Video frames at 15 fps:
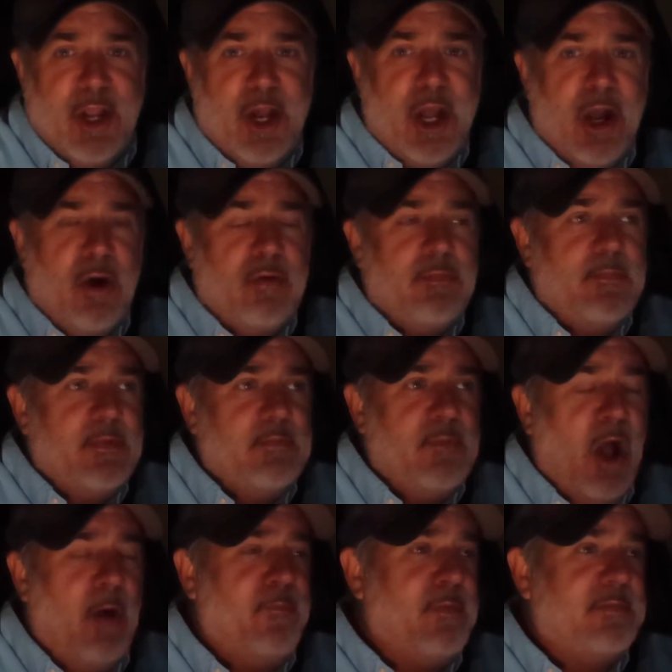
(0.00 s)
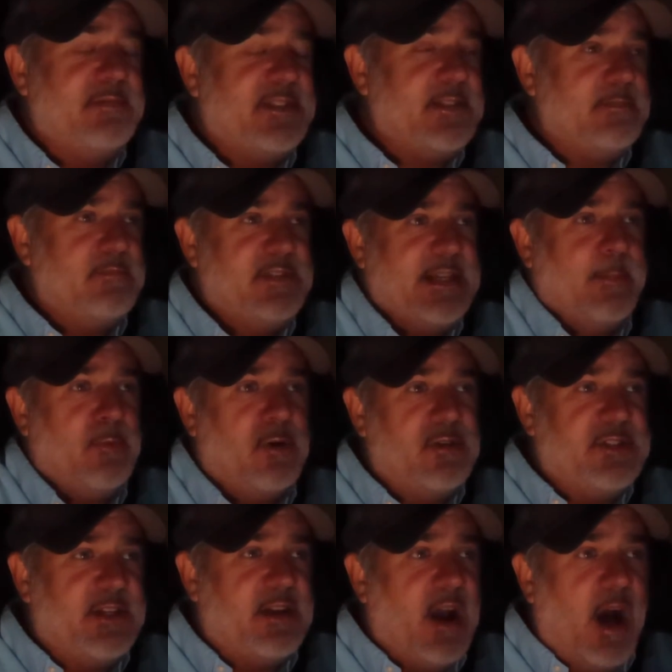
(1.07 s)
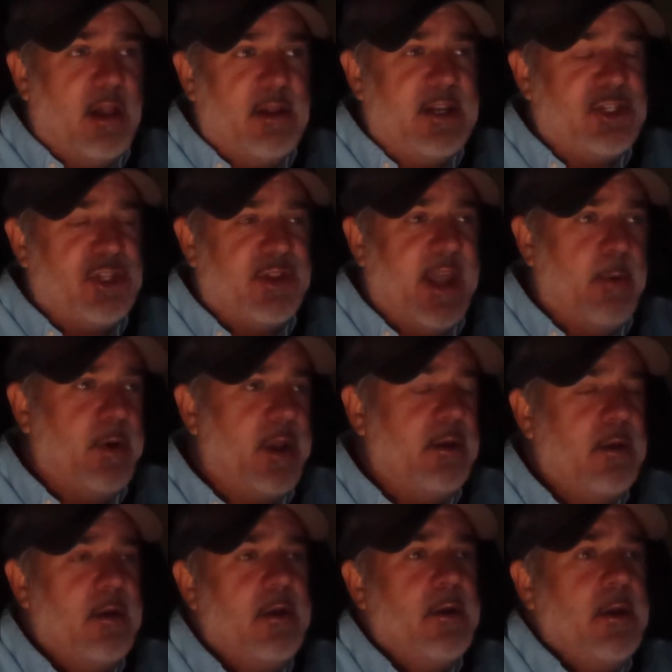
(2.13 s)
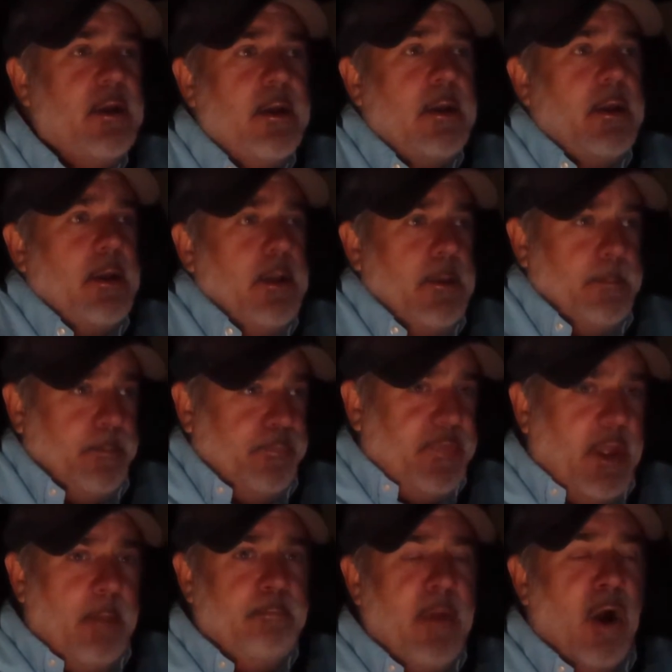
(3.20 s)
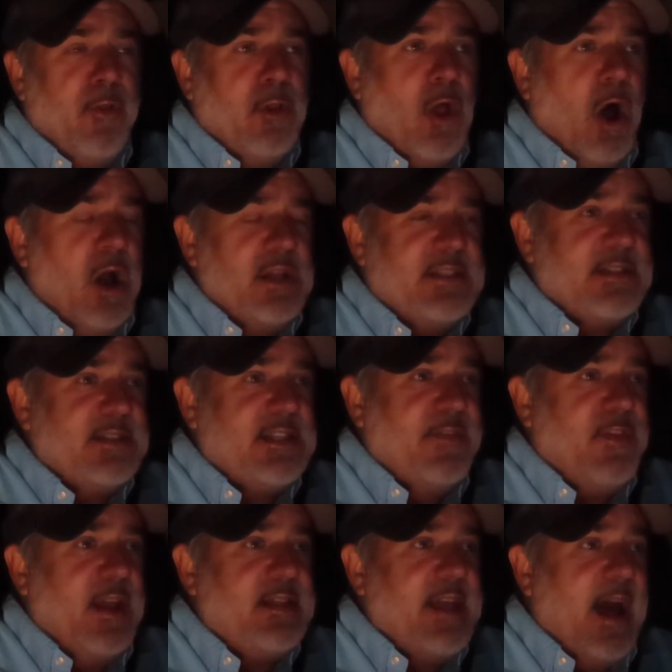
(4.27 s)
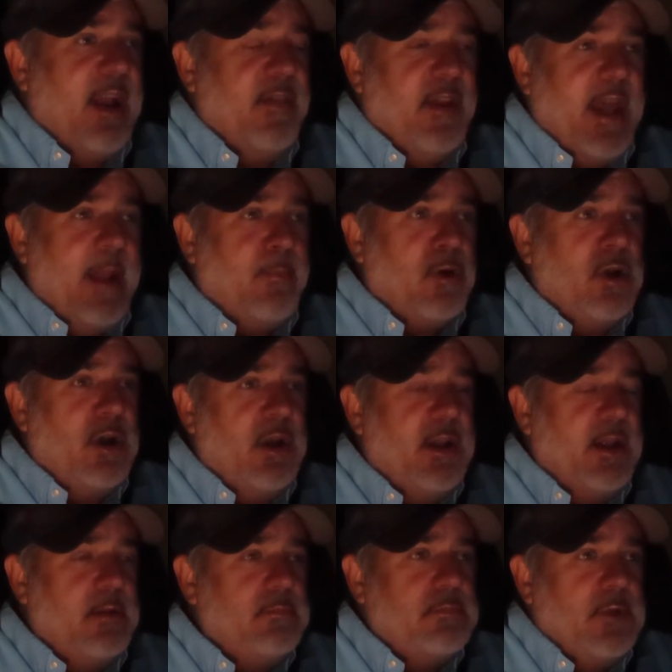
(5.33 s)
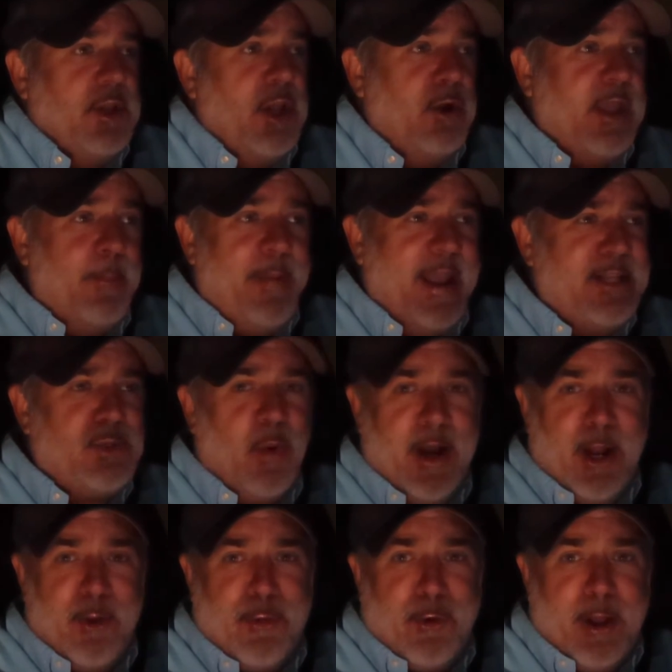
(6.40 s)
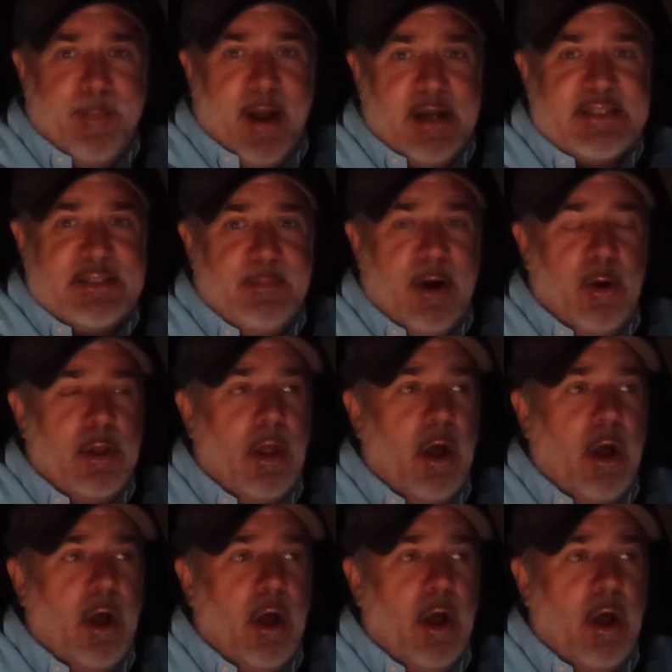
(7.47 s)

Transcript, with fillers: you know, home from summers and college, and they would mow the lawns and stuff like that in the neighborhood, and, you know, get paid 20 or 30 bucks to mow a